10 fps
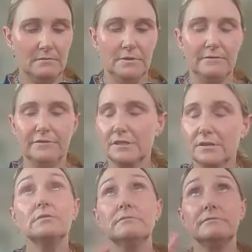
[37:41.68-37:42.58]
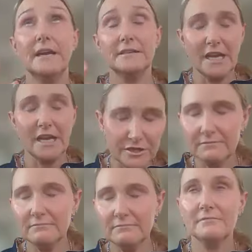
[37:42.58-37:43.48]
whatever it's called,
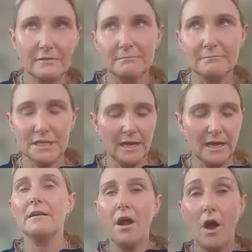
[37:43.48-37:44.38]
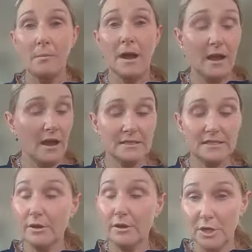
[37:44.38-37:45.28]
foundation, mental blank, on
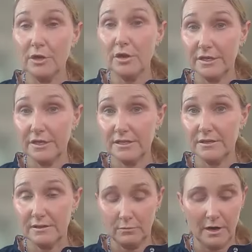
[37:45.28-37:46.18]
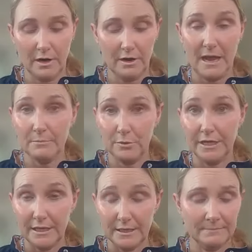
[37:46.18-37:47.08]
my eyes, so I'm not going to worry about
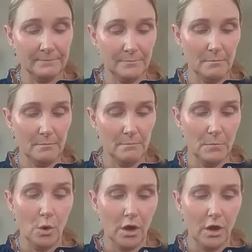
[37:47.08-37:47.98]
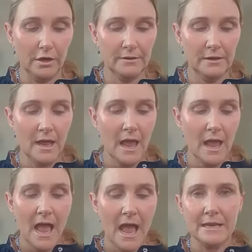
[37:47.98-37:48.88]
putting more on.
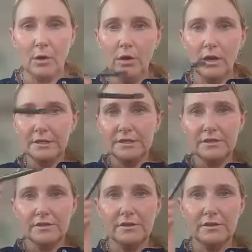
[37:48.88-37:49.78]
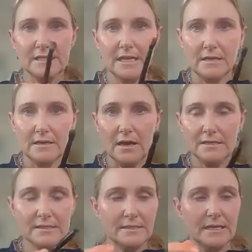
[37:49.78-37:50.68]
And all I'm going to do is get a
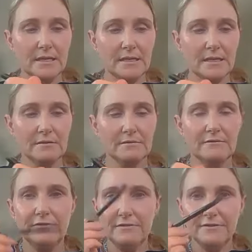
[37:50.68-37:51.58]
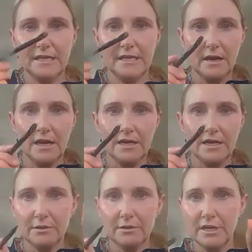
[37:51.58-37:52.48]
nice thick fluffy
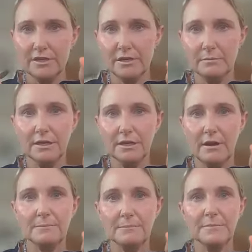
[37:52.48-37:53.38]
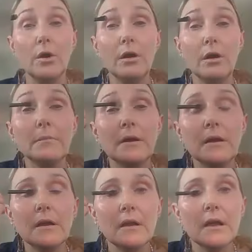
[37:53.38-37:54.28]
eyeshadow brush. I'm going to grab the taupe
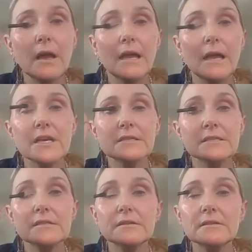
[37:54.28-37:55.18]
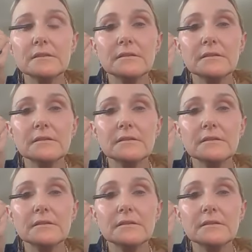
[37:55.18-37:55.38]
and just